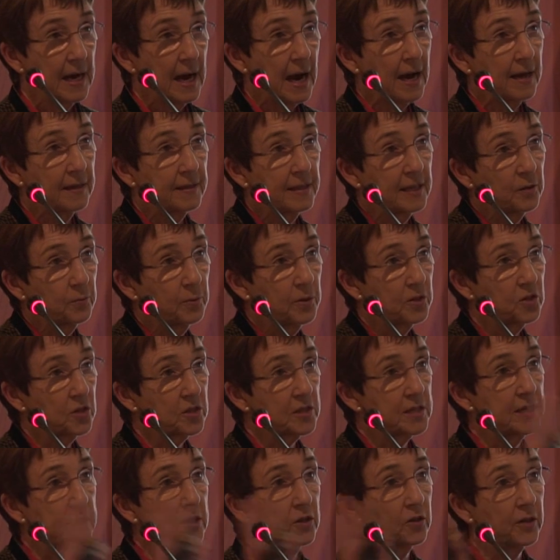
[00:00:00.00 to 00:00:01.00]
I think we're
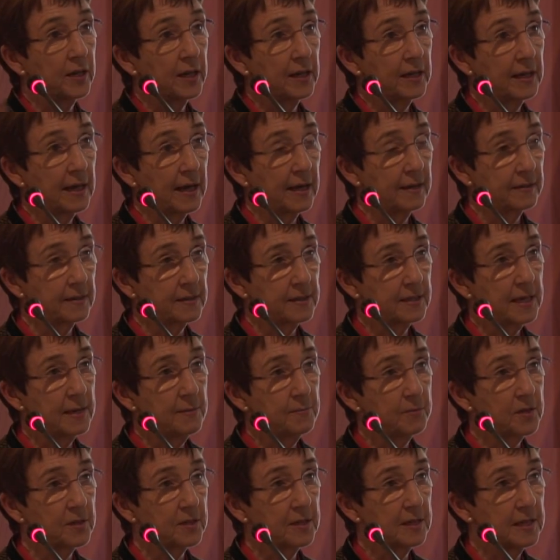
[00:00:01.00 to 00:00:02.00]
just looking at the
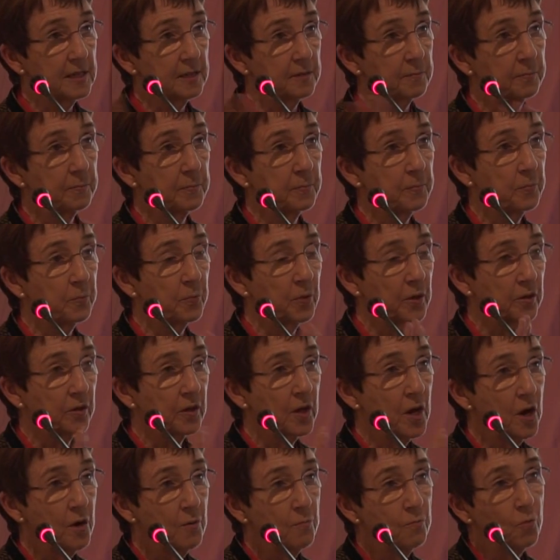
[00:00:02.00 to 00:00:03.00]
same disease with
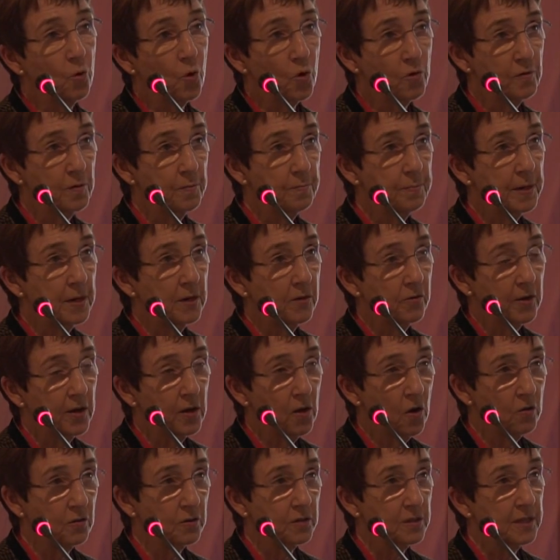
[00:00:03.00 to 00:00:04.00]
more of a biliary
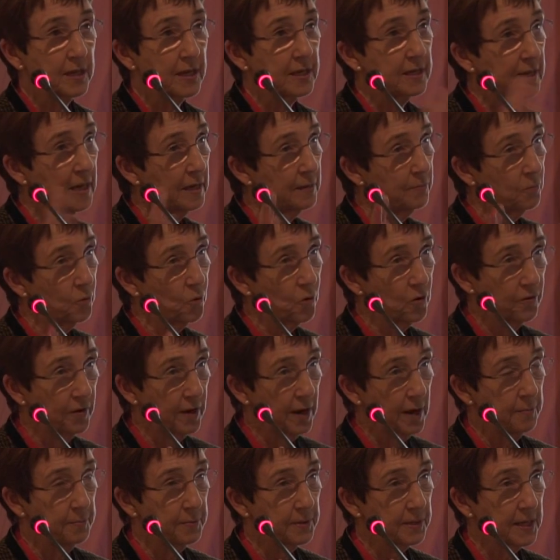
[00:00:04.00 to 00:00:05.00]
onset and more of a
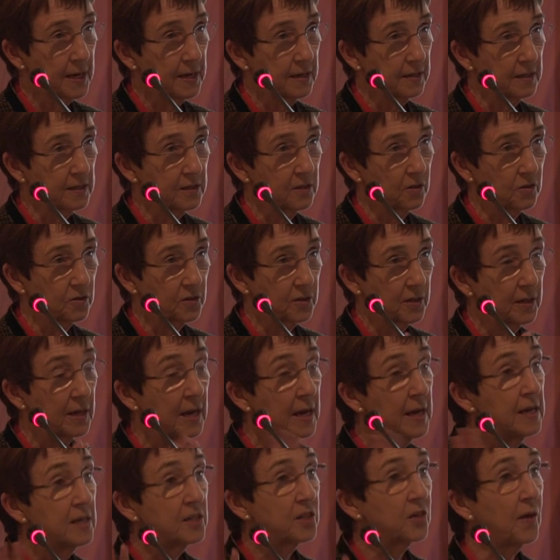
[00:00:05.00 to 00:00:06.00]
hepatitis onset.